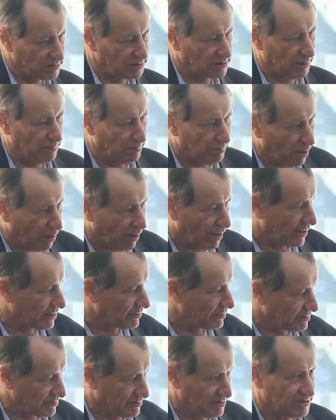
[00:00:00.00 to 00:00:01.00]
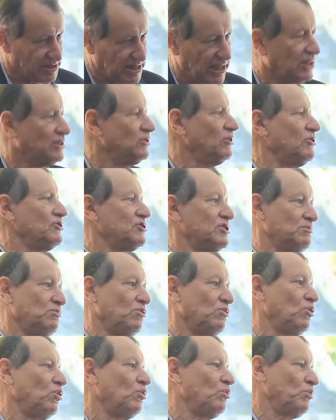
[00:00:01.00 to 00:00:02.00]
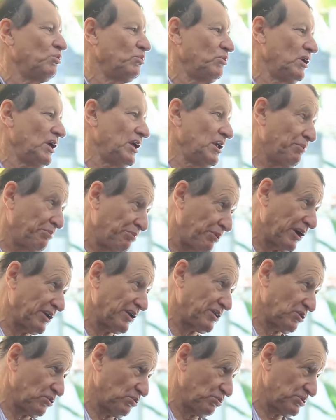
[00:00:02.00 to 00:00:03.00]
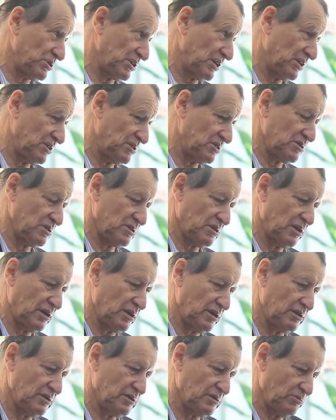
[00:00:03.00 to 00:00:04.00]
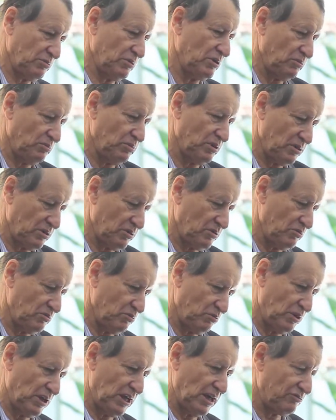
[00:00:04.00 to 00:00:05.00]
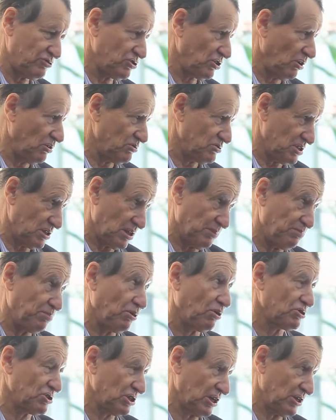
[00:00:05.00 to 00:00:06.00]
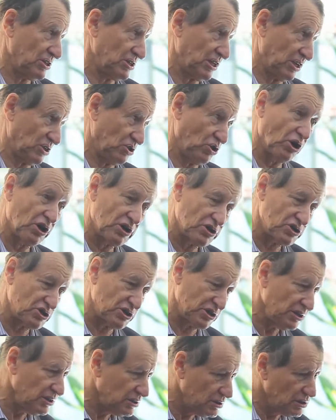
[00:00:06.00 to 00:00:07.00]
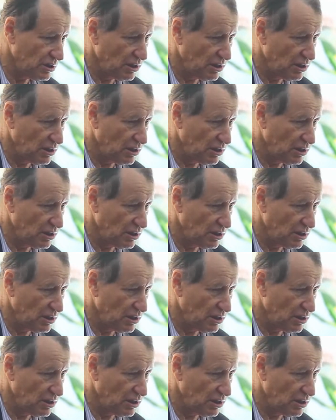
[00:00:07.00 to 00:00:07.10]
combine technology more in a practical sense. And we have chosen the blockchain technology